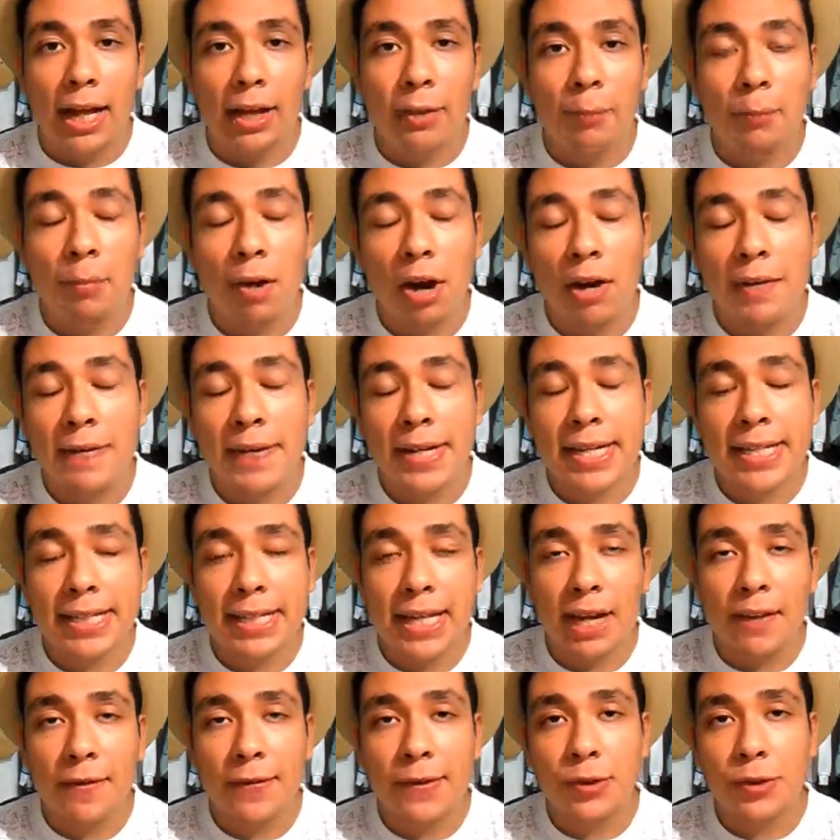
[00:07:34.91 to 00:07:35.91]
Marvin is
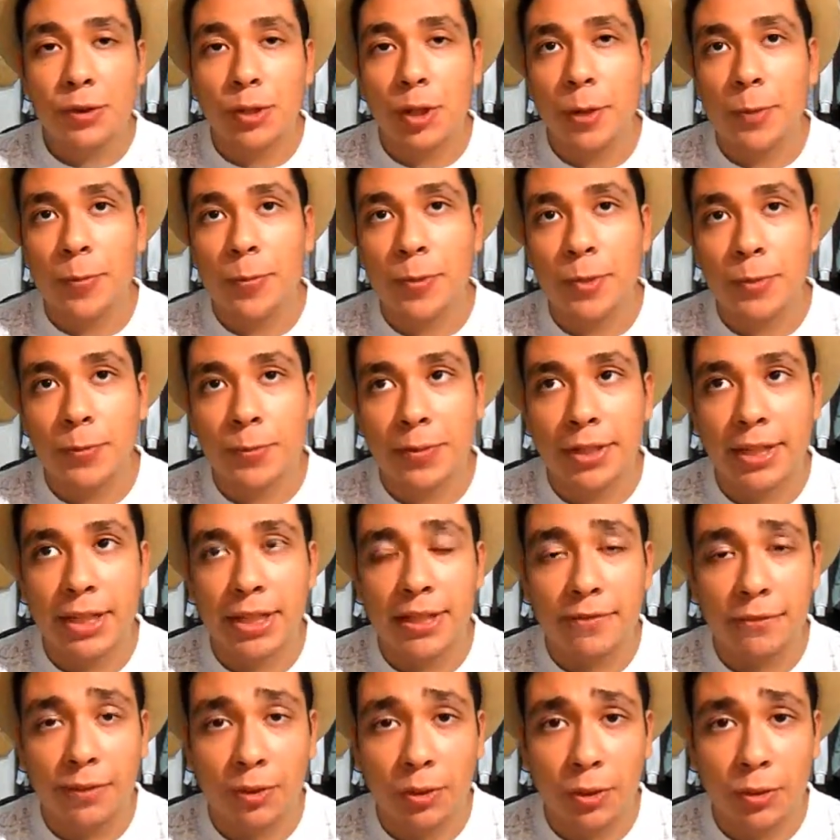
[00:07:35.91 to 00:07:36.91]
having troubles with
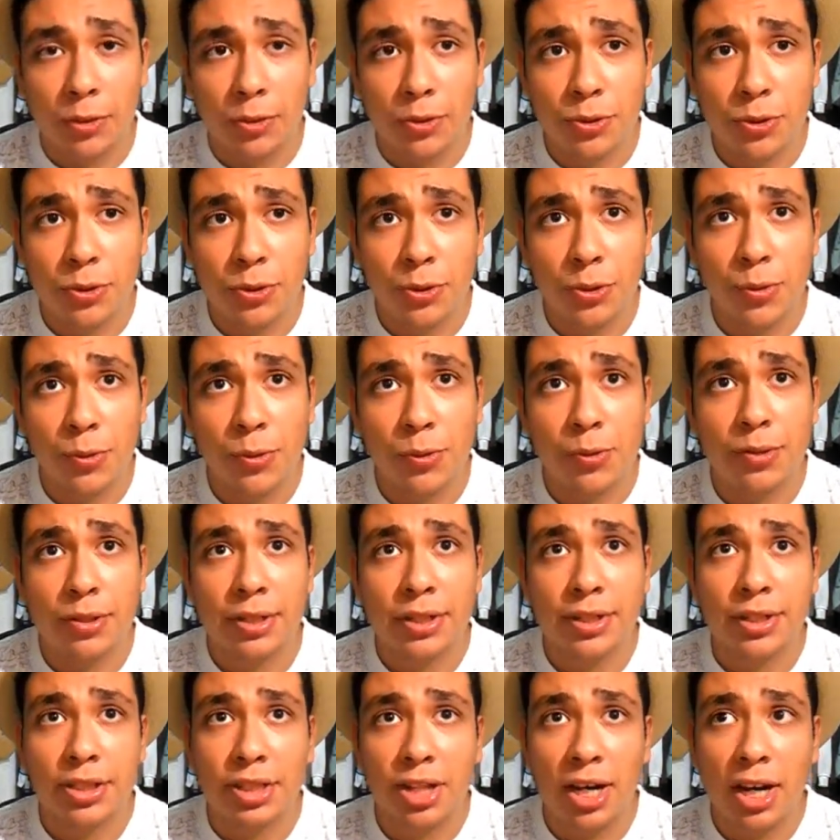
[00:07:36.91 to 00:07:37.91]
his photo shoot.
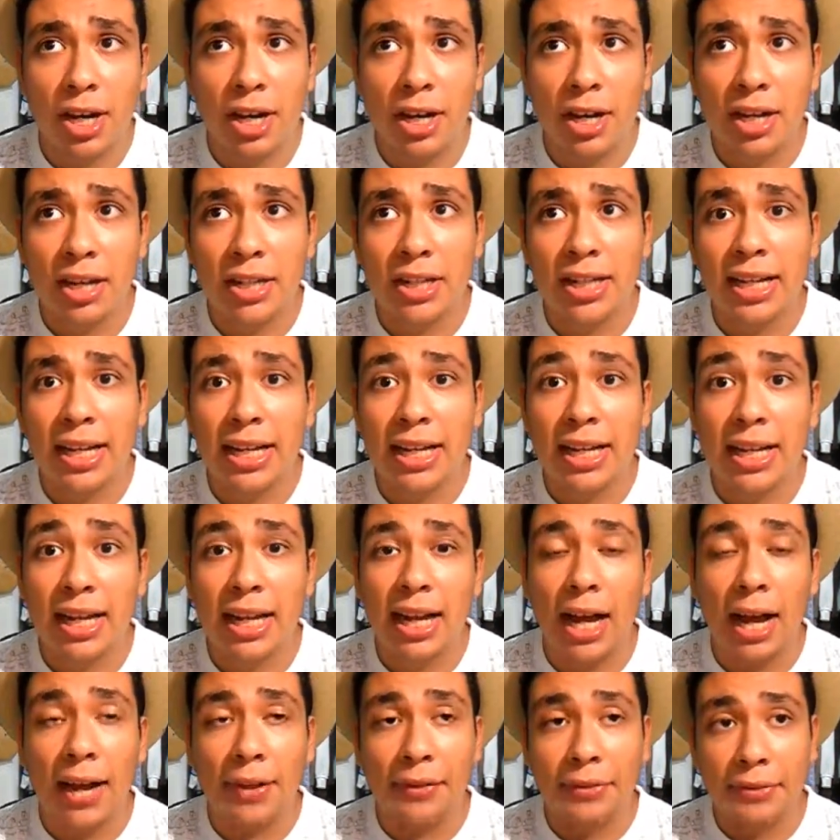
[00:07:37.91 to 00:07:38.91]
Don,
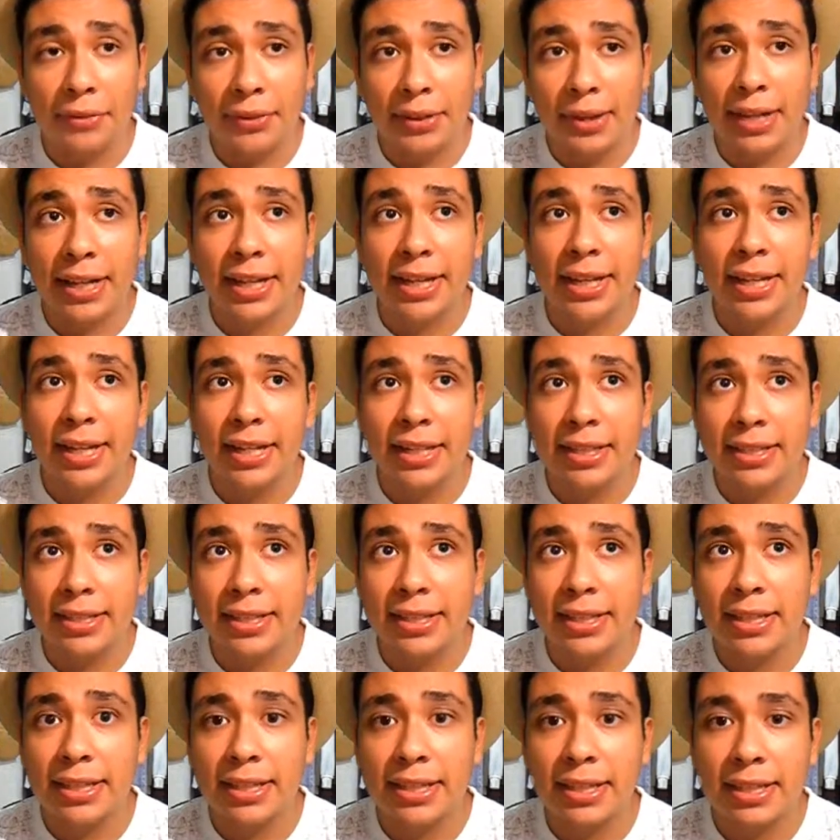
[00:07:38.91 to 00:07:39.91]
I think he
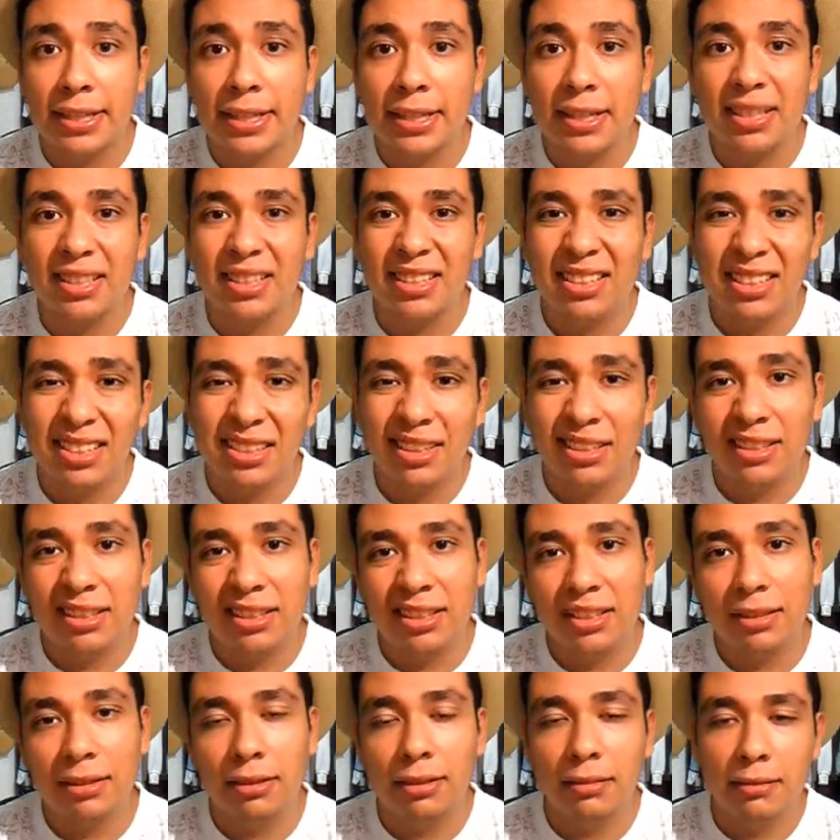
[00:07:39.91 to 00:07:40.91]
did
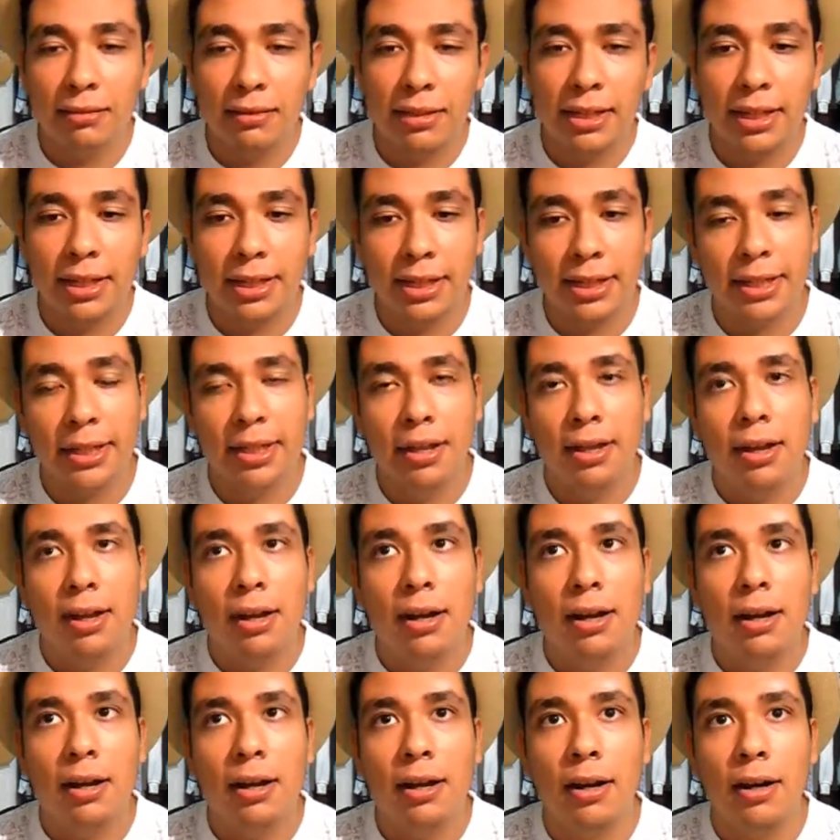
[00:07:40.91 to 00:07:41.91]
okay.
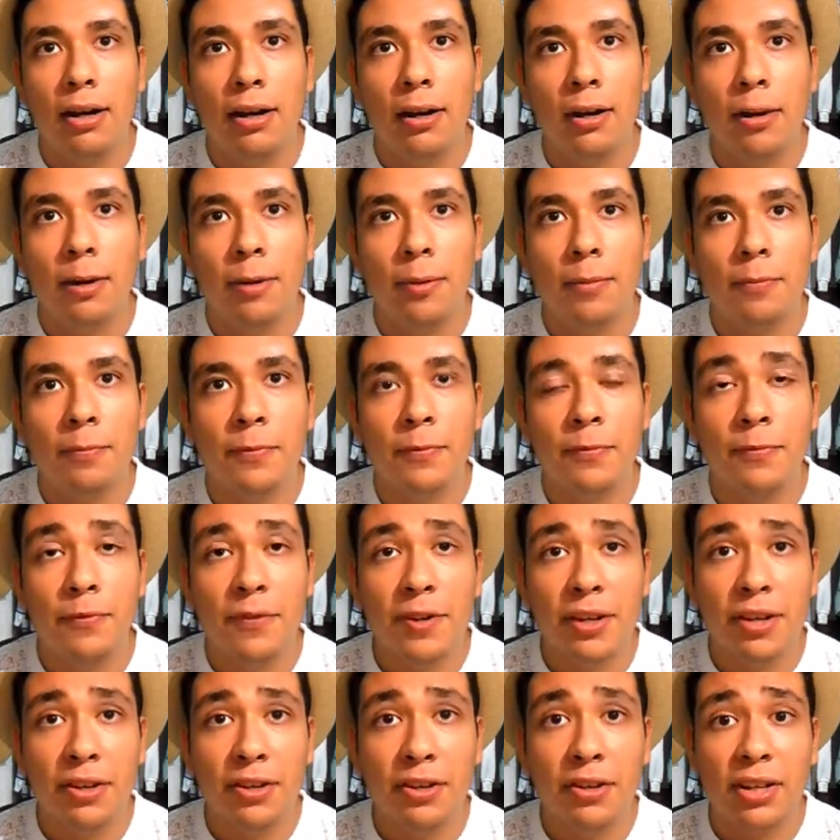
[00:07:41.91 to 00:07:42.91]

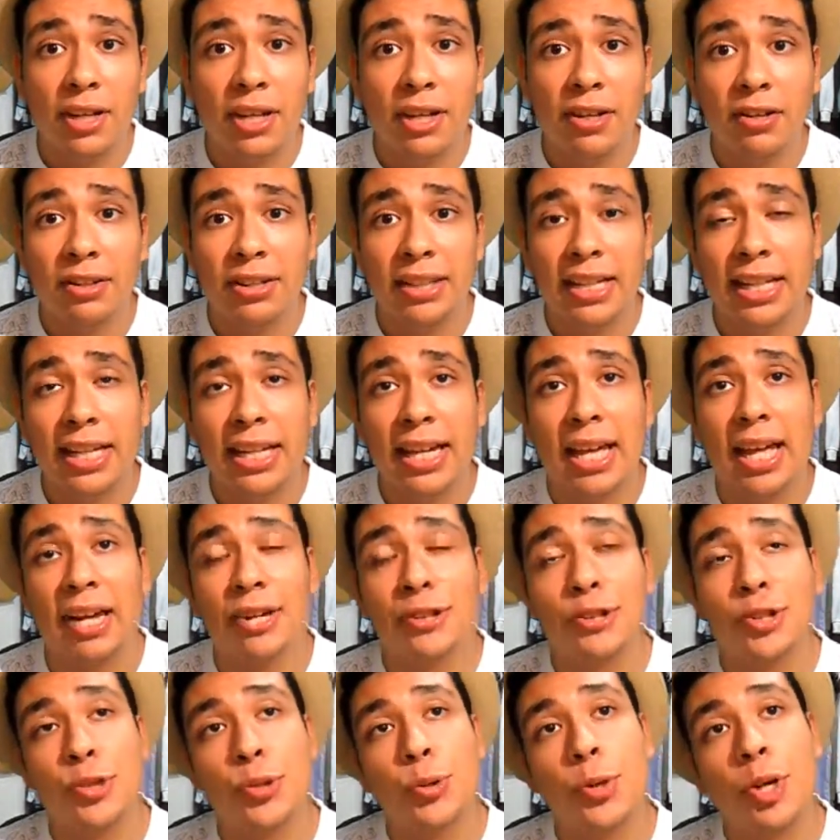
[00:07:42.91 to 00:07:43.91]
Phil, it looked like he
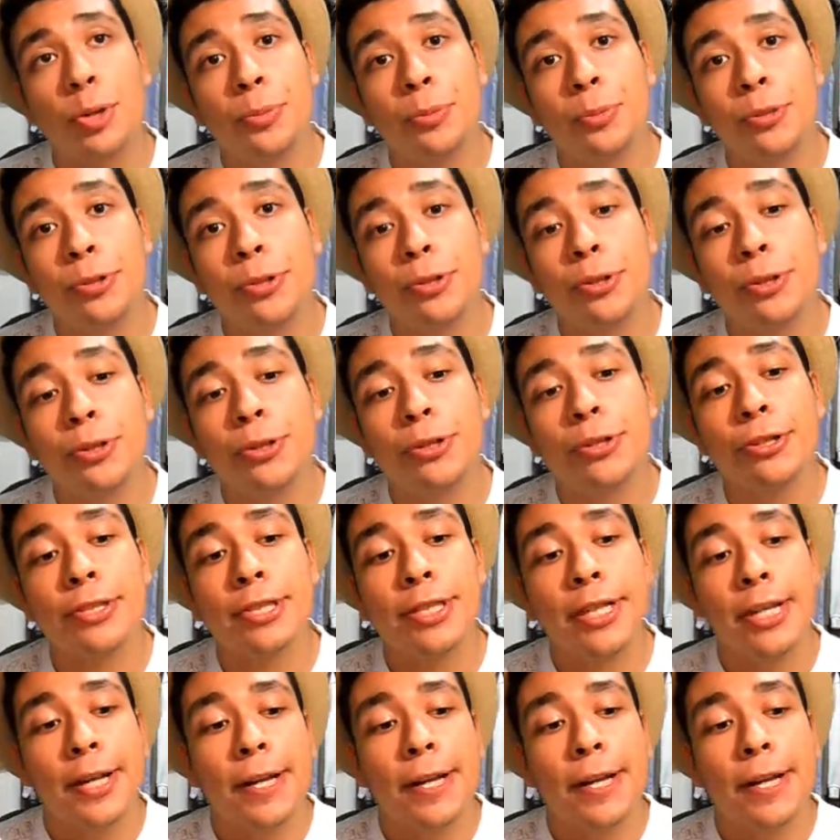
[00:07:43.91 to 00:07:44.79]
had troubles.